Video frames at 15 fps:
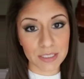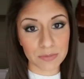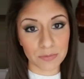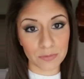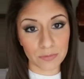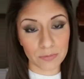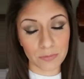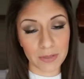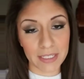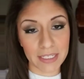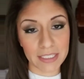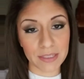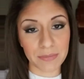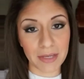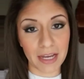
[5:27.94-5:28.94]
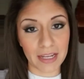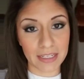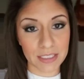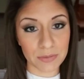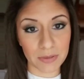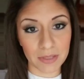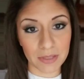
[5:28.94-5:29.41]
we need to be
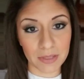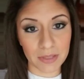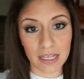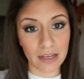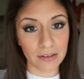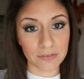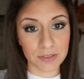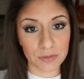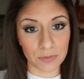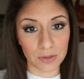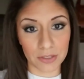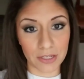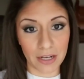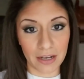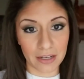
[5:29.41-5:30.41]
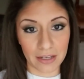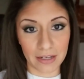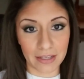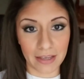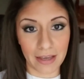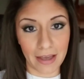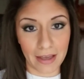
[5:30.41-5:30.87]
honest with ourselves, we're not
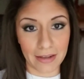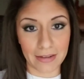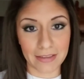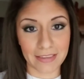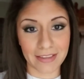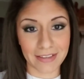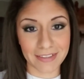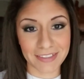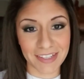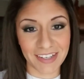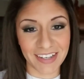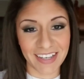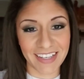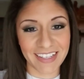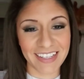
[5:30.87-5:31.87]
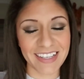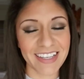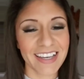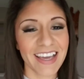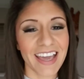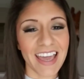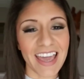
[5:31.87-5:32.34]
gonna get anything done.
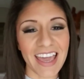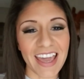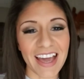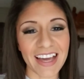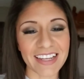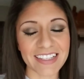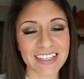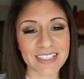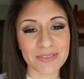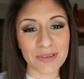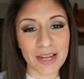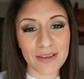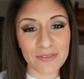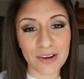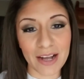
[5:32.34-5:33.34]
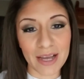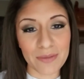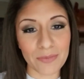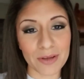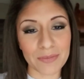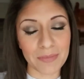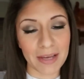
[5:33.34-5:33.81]
And because whenever I'm
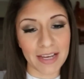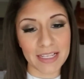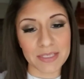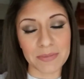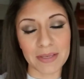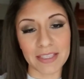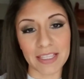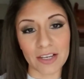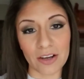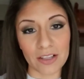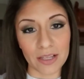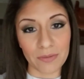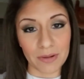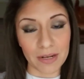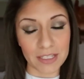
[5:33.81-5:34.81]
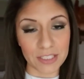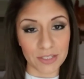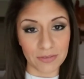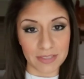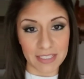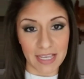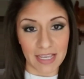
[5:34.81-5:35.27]
with my husband, like all I want to do
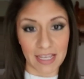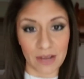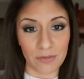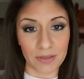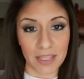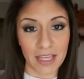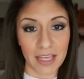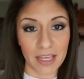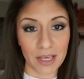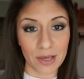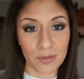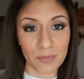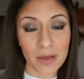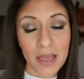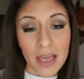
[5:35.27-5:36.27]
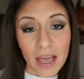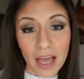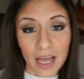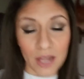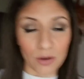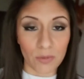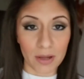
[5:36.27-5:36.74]
is hang out with him.
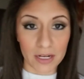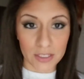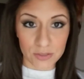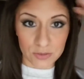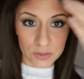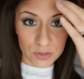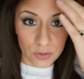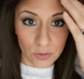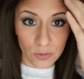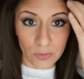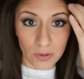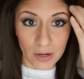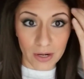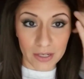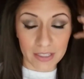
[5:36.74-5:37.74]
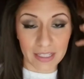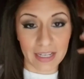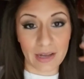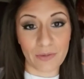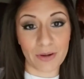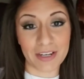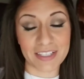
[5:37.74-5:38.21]
I don't want to do schoolwork. Like
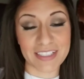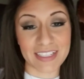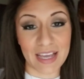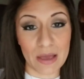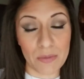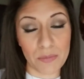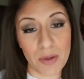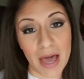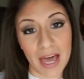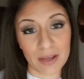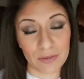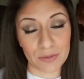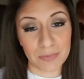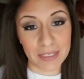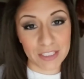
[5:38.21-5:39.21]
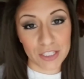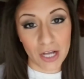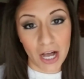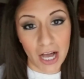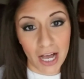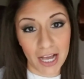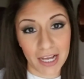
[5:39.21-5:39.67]
I want to stay in bed with my
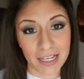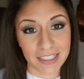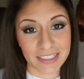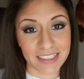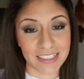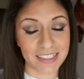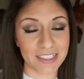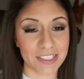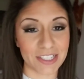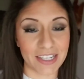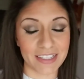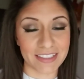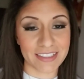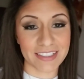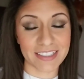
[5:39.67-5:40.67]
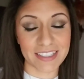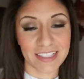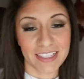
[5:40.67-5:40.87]
dogs and just,